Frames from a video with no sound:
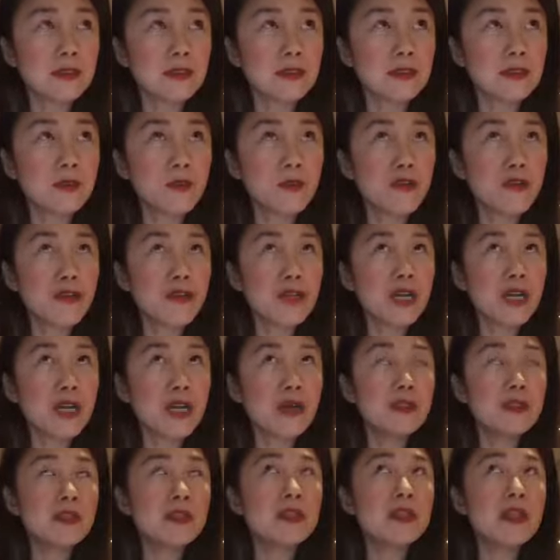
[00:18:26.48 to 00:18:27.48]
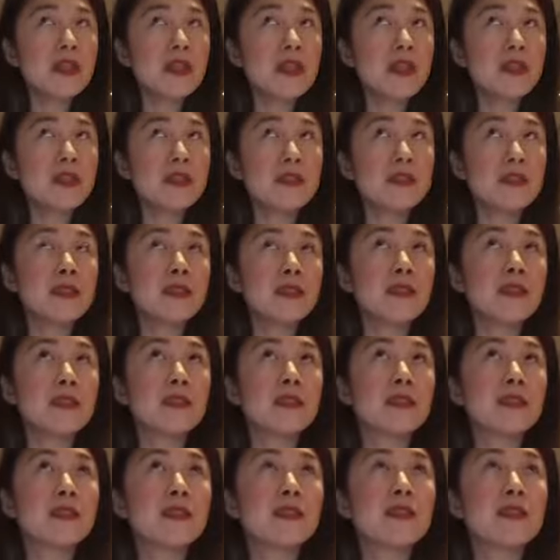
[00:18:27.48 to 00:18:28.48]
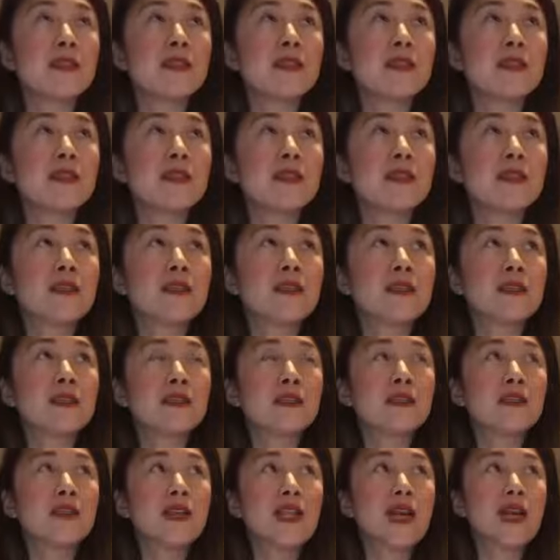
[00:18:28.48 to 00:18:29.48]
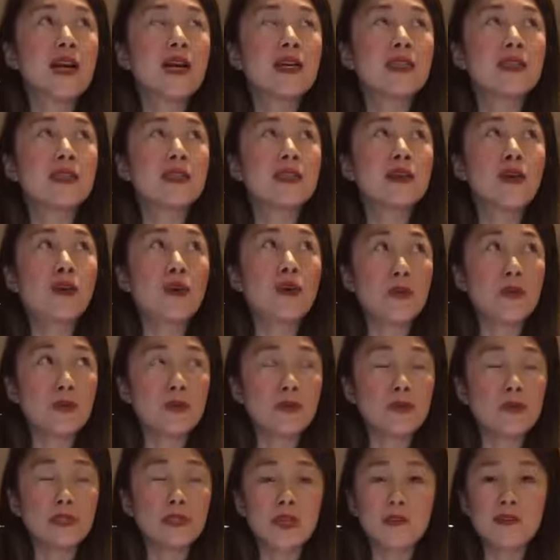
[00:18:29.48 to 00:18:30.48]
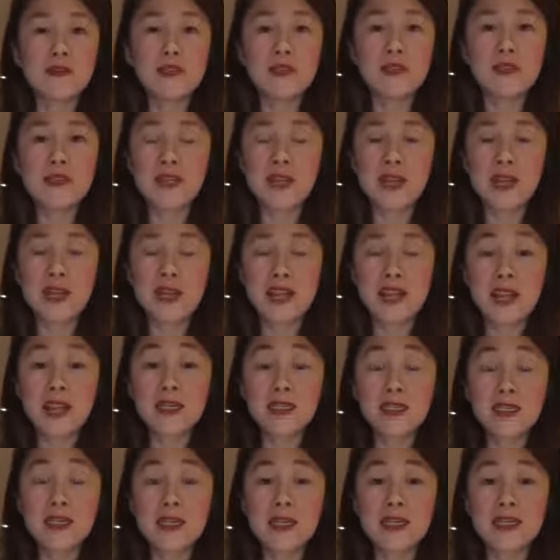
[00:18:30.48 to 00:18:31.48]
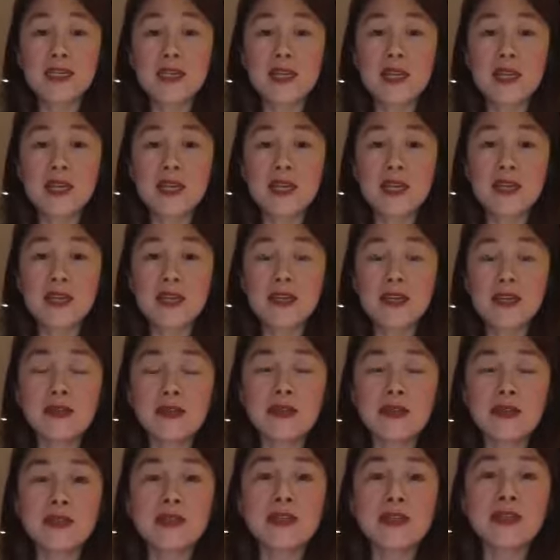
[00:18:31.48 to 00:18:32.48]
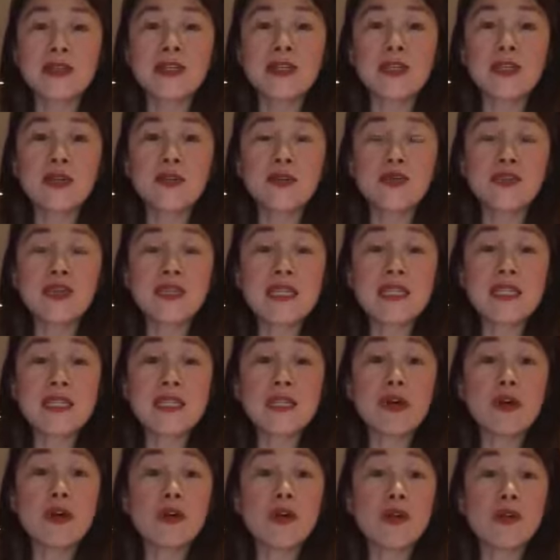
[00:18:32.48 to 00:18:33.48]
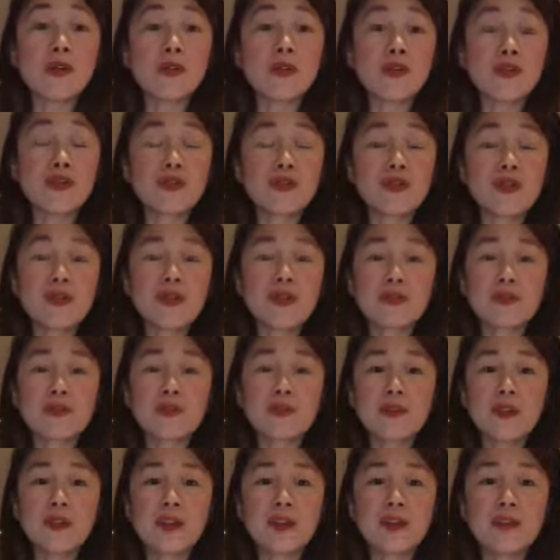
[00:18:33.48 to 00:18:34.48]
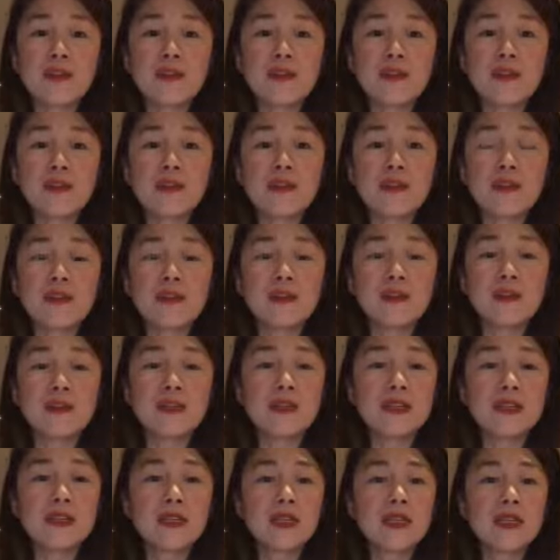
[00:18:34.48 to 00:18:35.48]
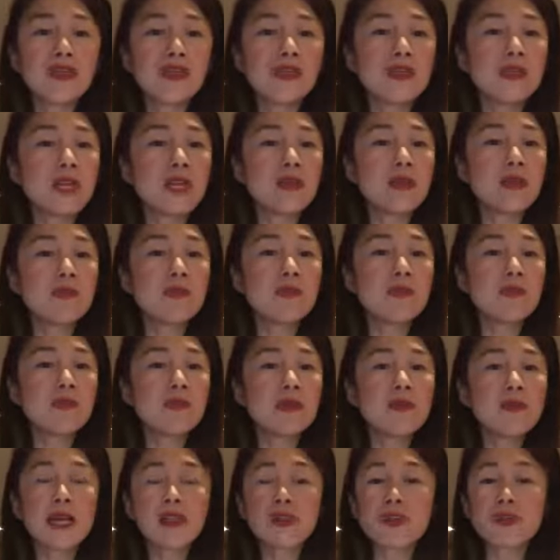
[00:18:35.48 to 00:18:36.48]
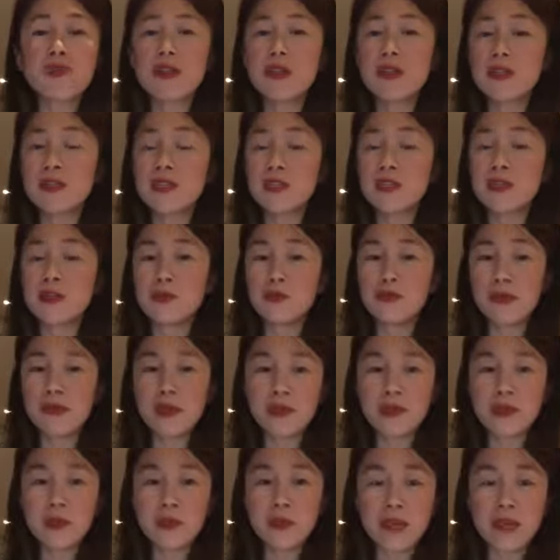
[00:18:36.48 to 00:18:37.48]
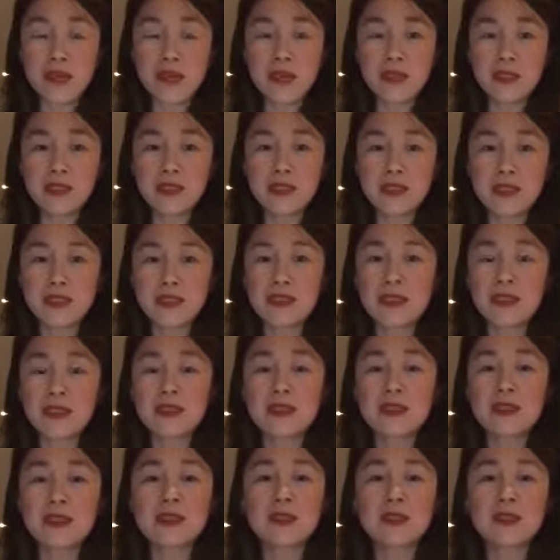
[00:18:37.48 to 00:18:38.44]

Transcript: And when you come to the end of the last hold after the last exhale, releasing all control of the breath, just coming back to a regular breathing pace